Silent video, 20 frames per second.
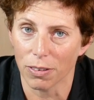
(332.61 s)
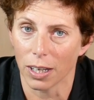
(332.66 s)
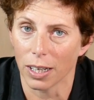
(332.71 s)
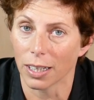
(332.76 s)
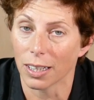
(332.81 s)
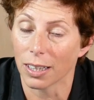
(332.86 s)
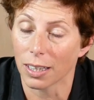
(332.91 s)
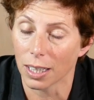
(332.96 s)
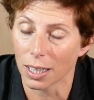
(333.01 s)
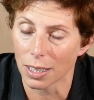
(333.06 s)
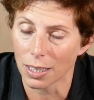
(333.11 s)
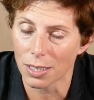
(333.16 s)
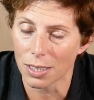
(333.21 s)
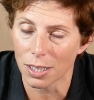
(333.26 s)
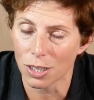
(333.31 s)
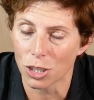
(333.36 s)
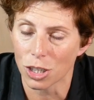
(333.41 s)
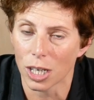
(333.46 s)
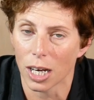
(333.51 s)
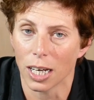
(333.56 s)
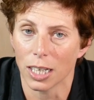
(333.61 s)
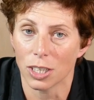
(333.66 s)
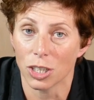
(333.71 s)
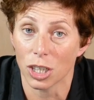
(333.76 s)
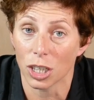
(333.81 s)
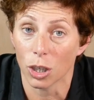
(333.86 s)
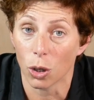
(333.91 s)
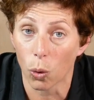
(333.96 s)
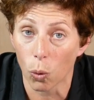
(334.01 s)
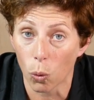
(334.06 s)
Like, things are
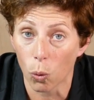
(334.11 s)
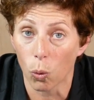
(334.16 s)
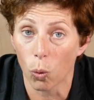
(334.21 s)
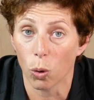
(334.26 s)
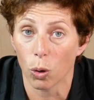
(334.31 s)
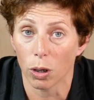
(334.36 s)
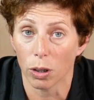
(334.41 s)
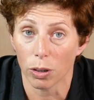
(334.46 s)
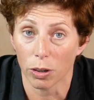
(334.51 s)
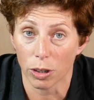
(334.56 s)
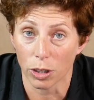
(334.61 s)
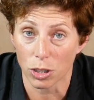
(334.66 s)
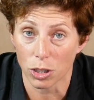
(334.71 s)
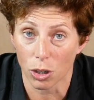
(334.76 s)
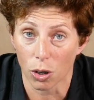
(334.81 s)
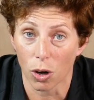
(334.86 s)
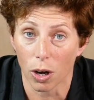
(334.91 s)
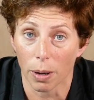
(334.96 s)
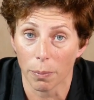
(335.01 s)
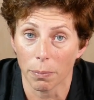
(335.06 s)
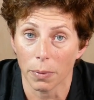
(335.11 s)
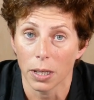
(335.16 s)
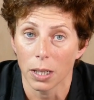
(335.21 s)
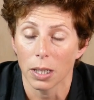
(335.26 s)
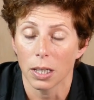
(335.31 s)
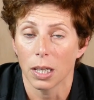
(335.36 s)
changing all the time,